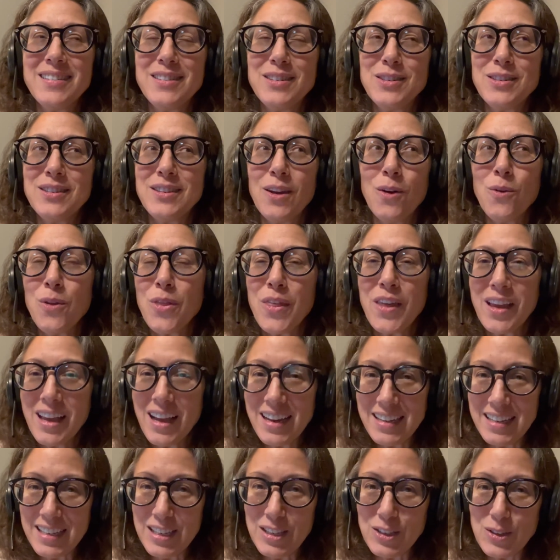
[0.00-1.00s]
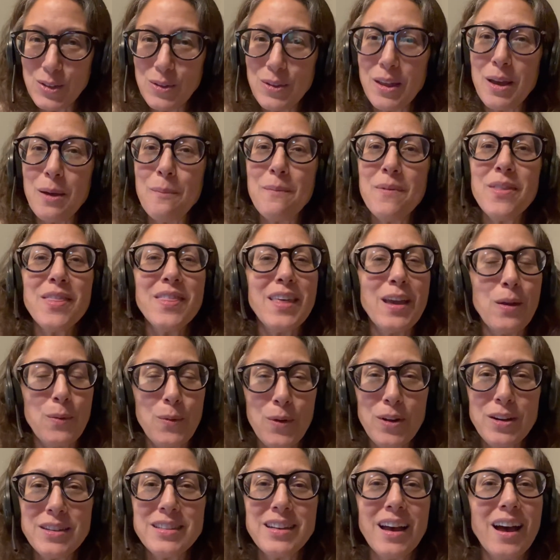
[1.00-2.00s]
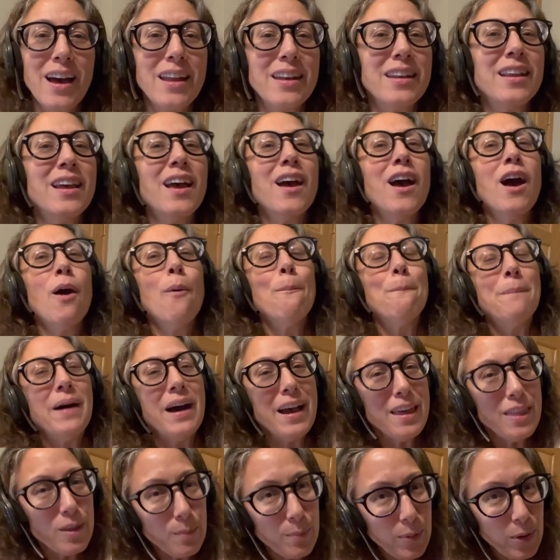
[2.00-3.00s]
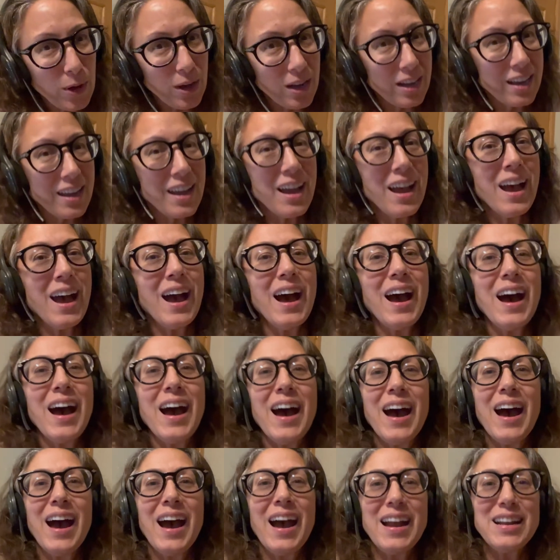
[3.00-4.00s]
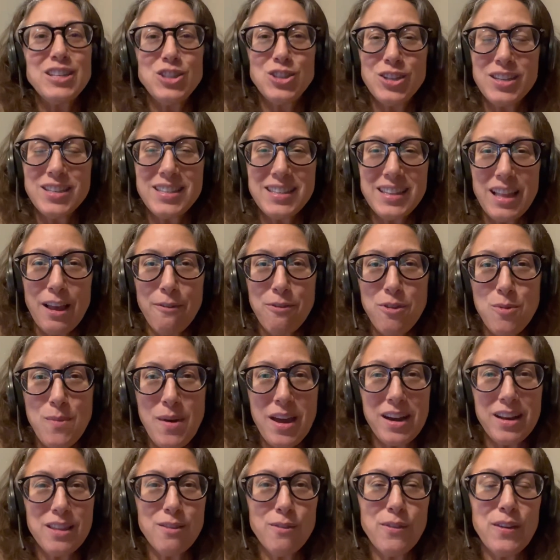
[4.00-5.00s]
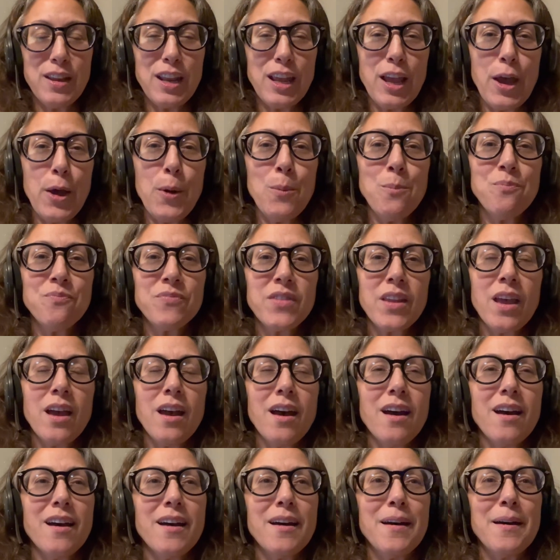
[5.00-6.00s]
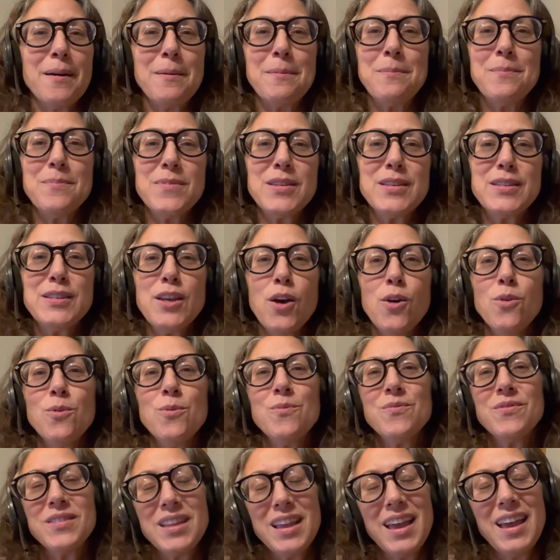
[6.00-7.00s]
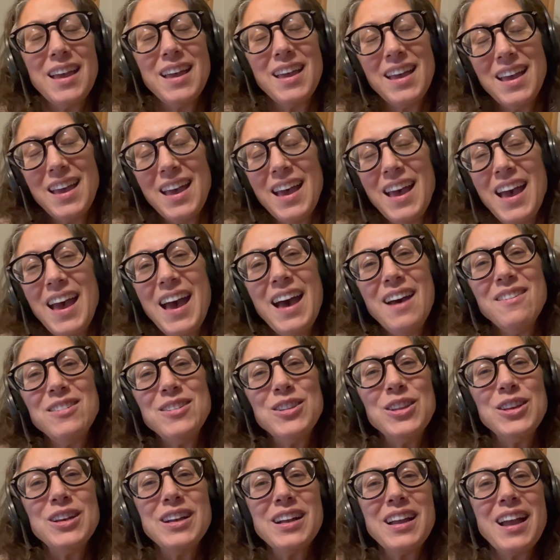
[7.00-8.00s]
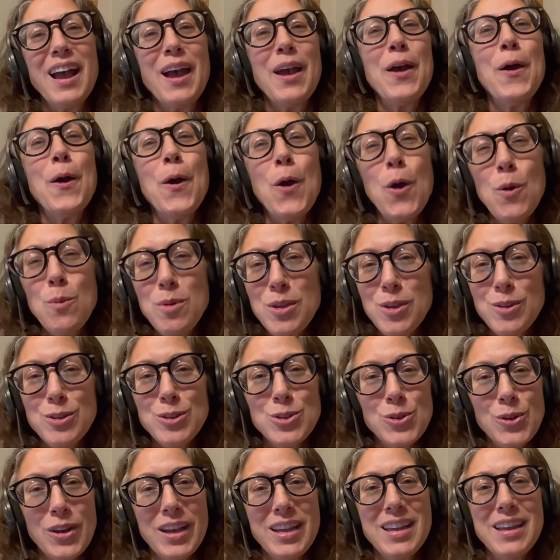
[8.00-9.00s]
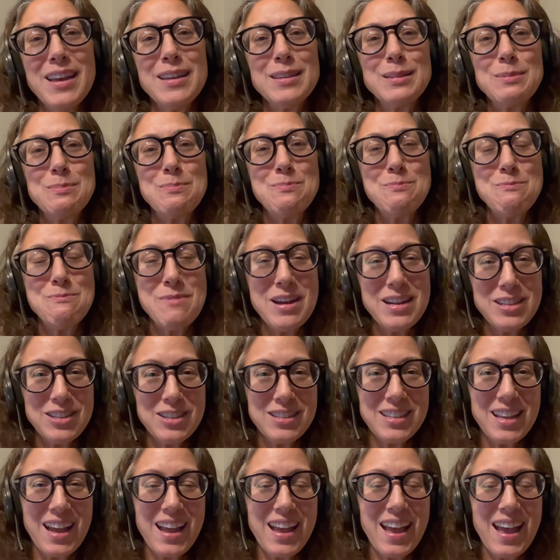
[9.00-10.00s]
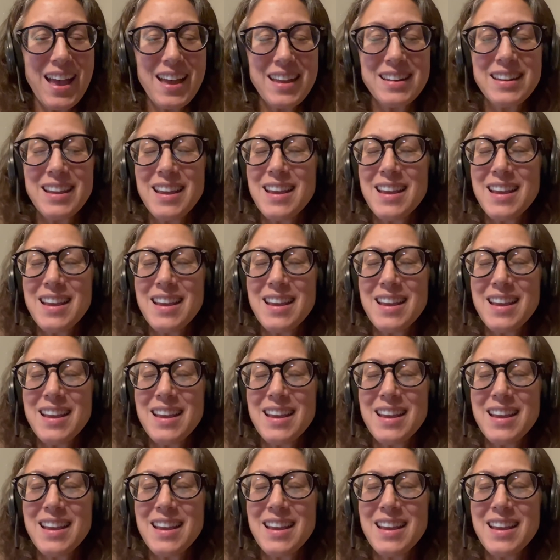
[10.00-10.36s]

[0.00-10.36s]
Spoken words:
don't think I didn't do them. They were done by the book. I just left them out of the video. So have a look. I hope you enjoy it as much as I had